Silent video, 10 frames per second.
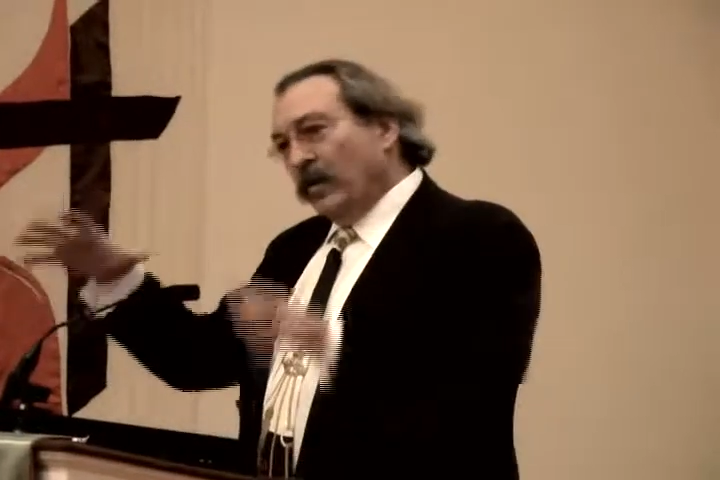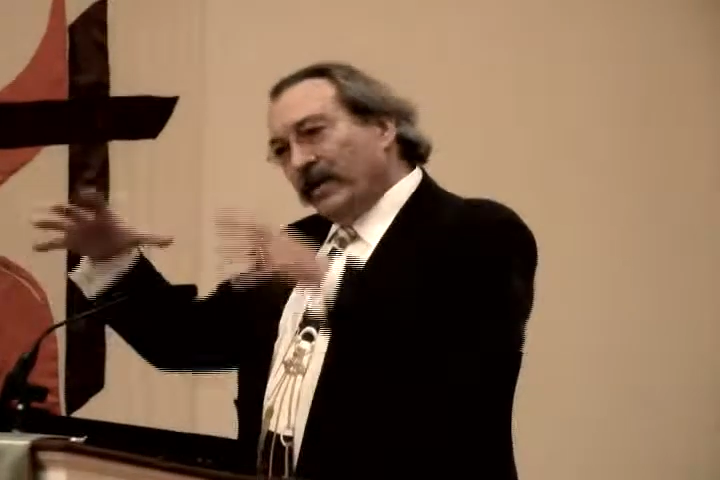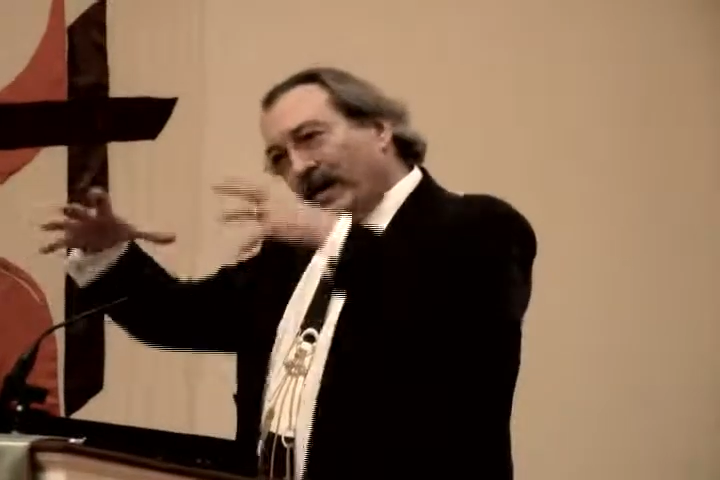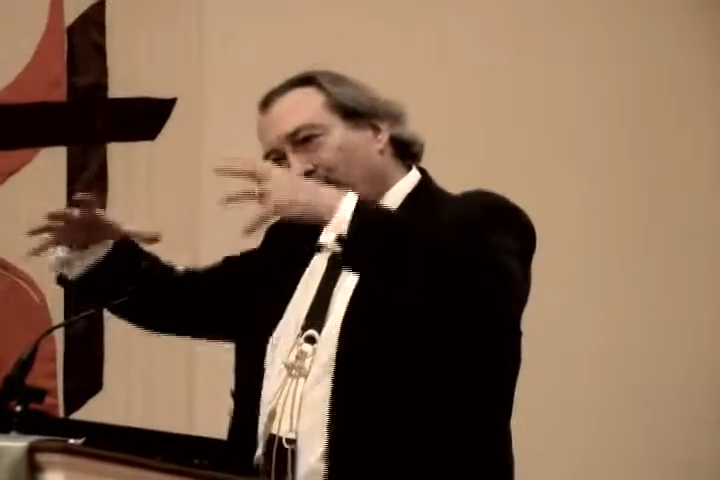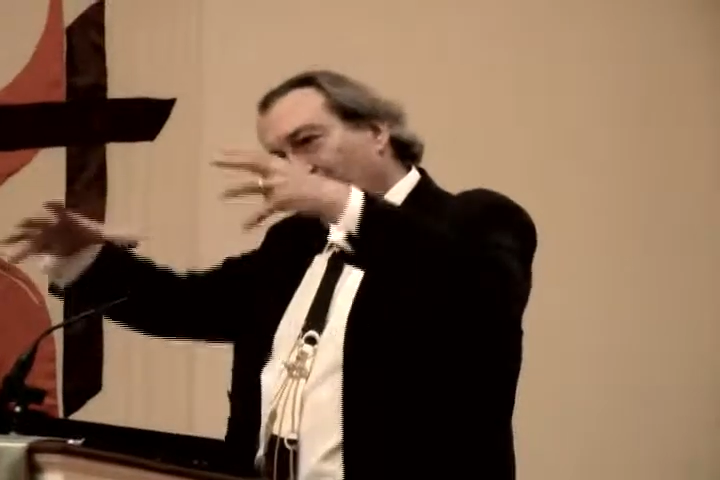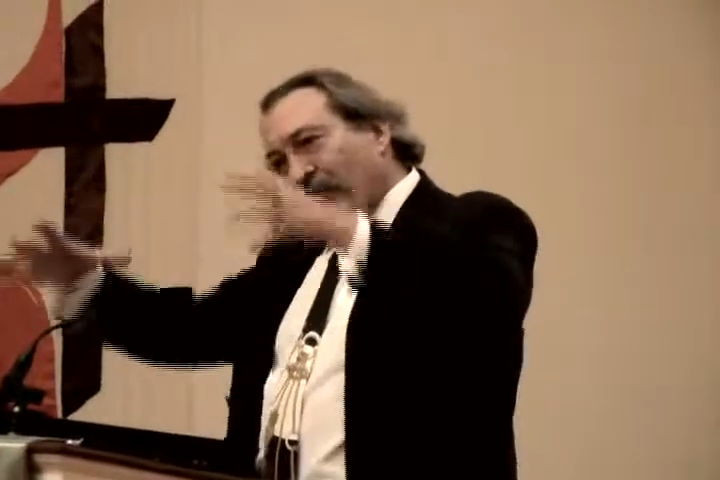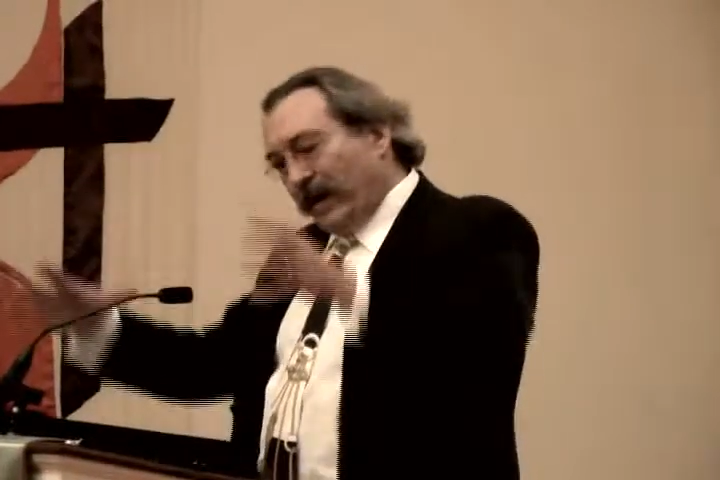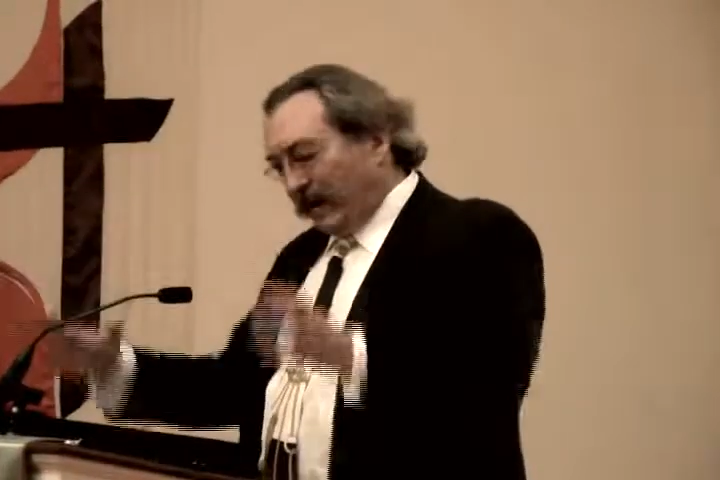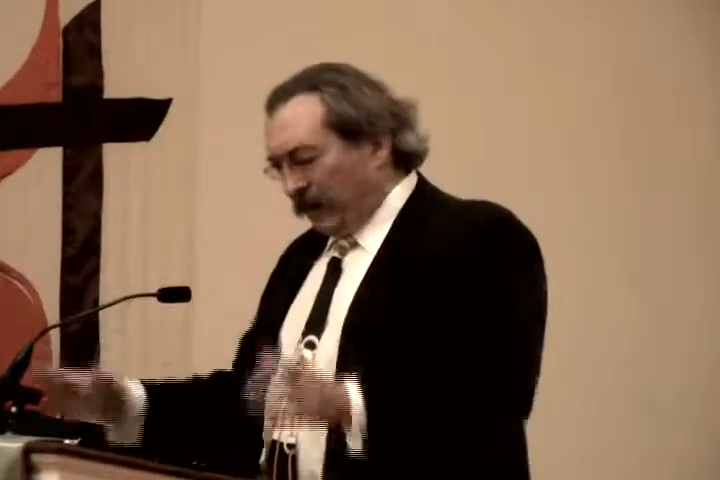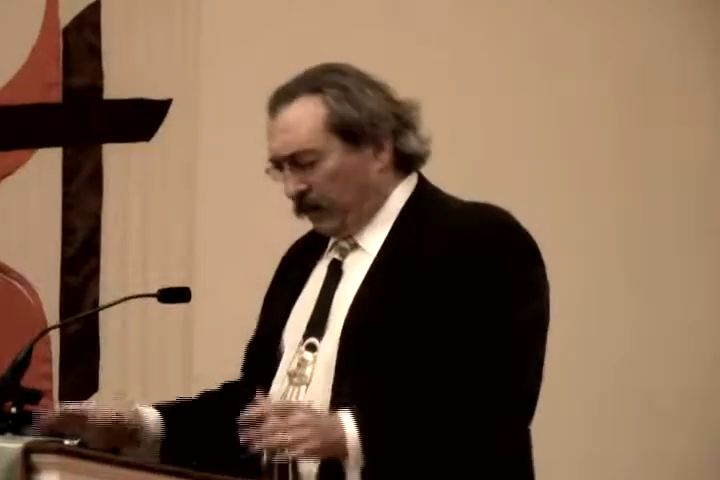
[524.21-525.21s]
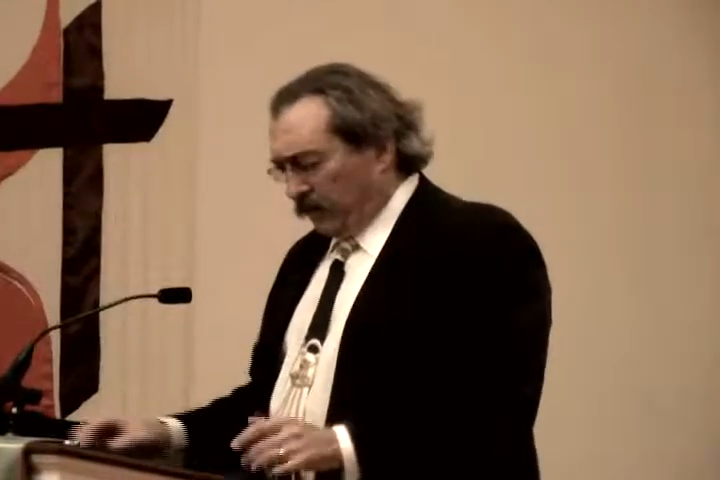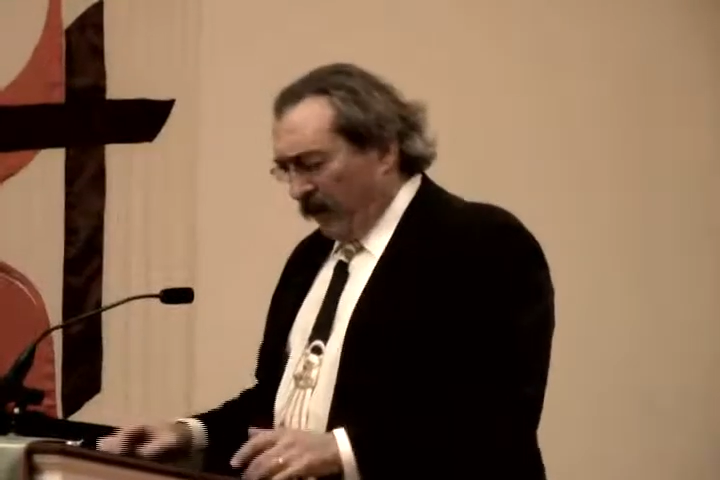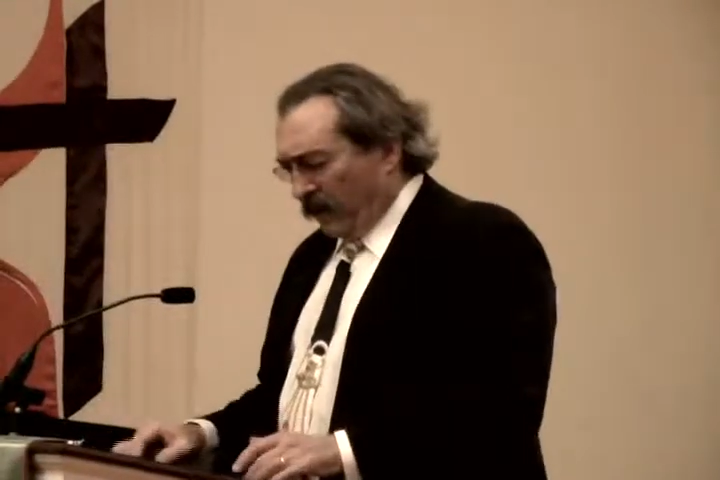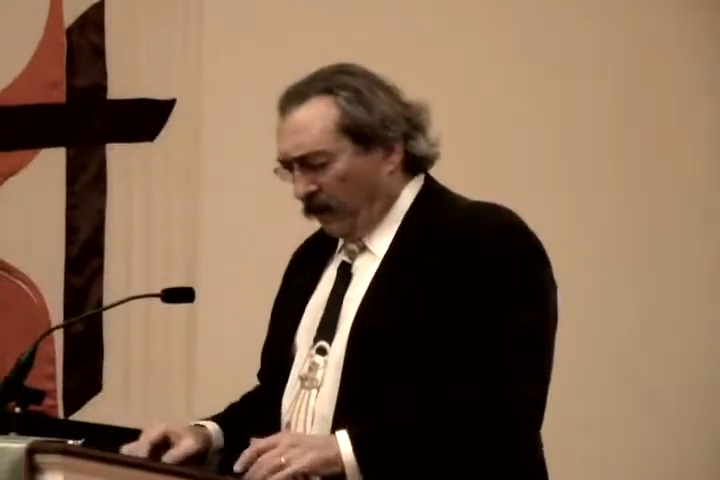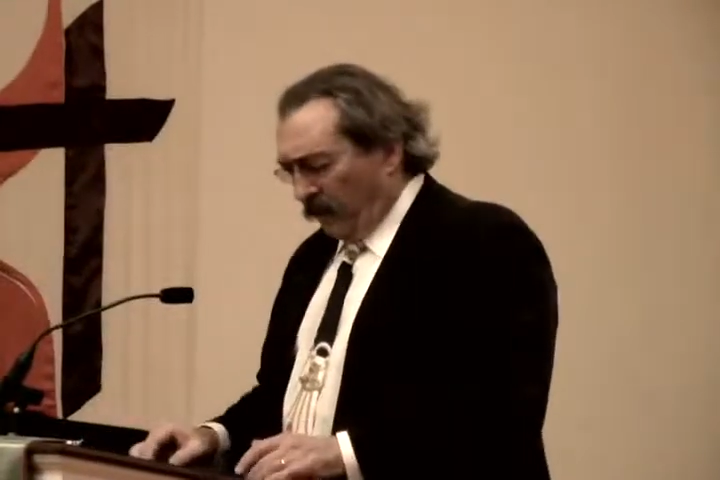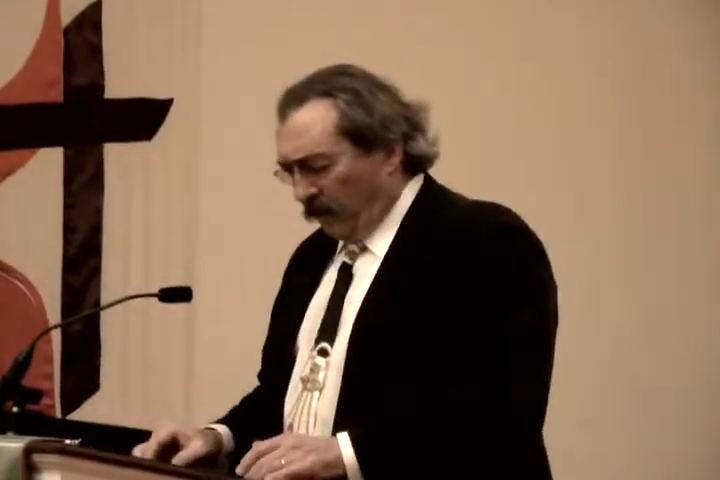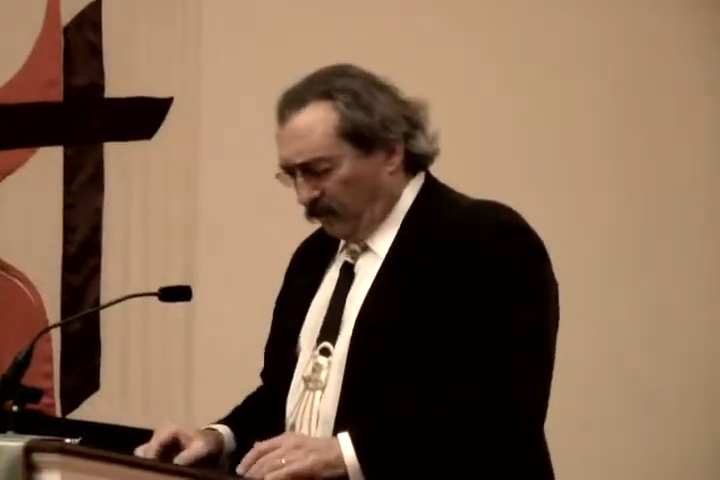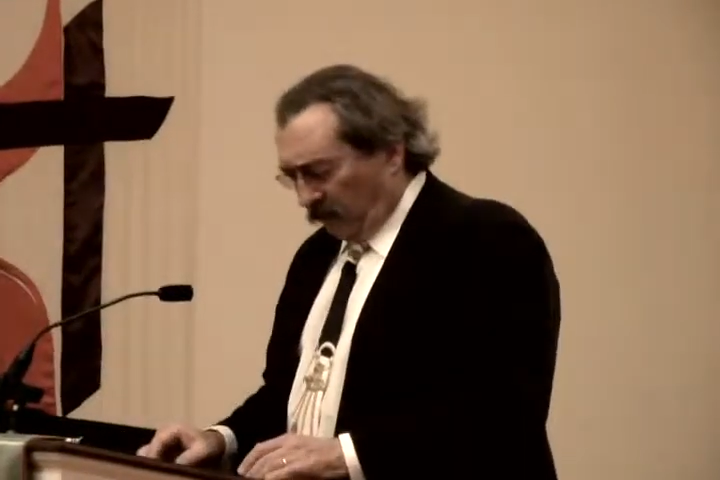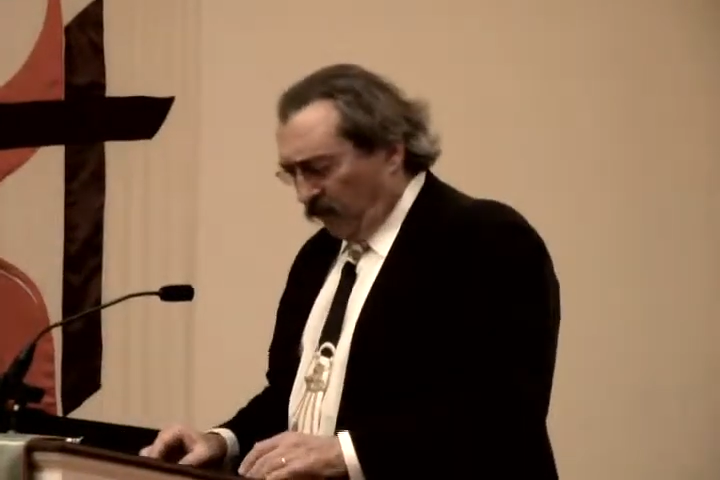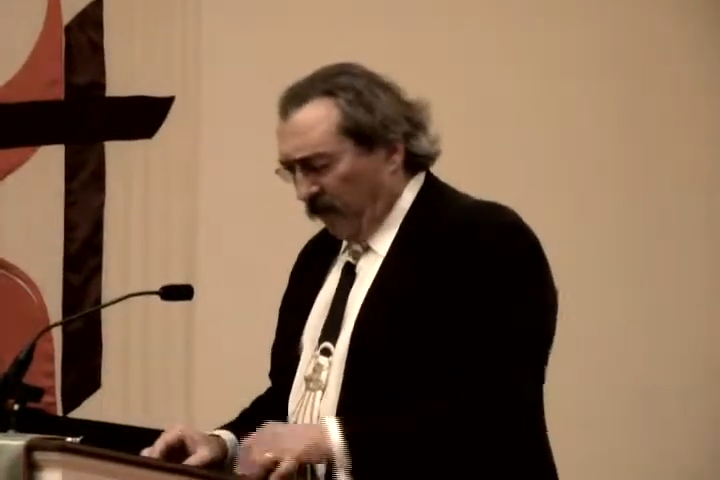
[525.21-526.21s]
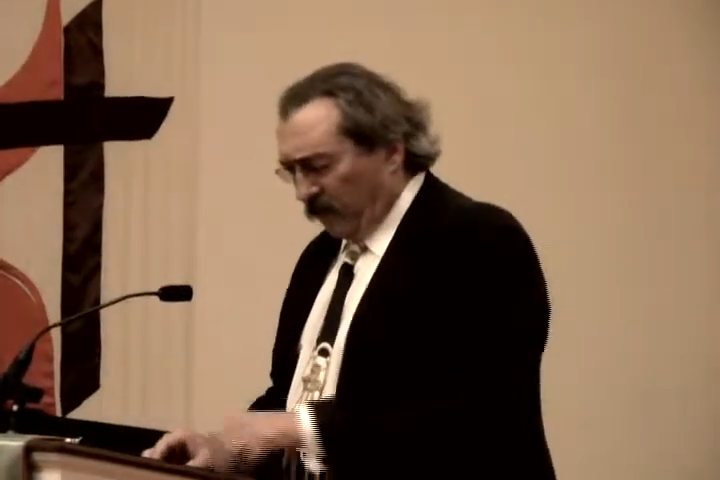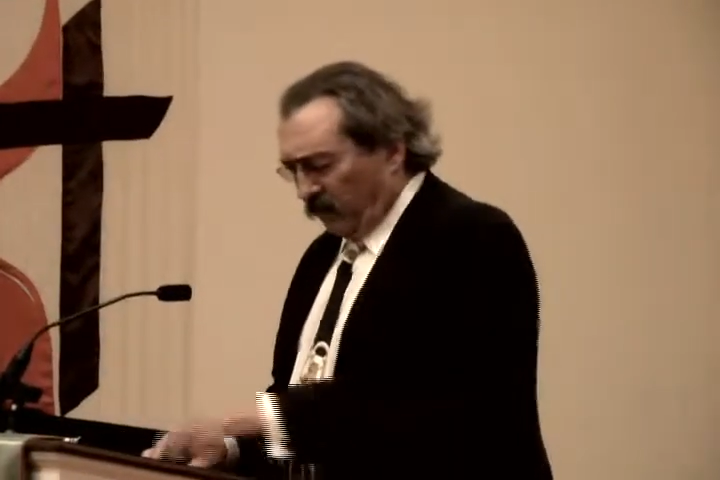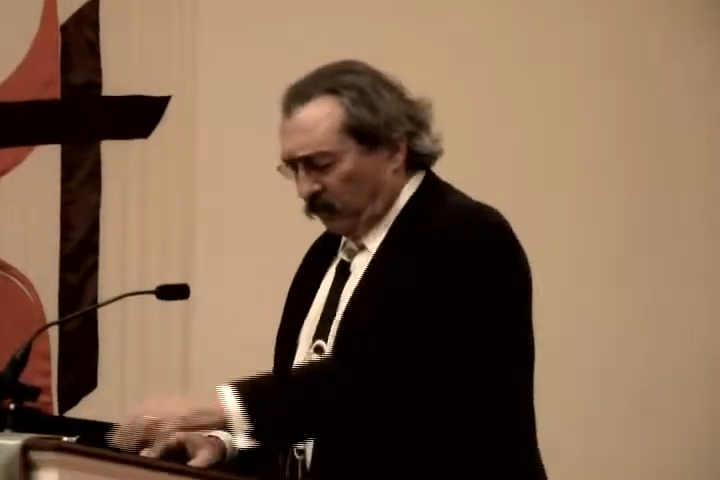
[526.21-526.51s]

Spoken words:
in the area around you as attractive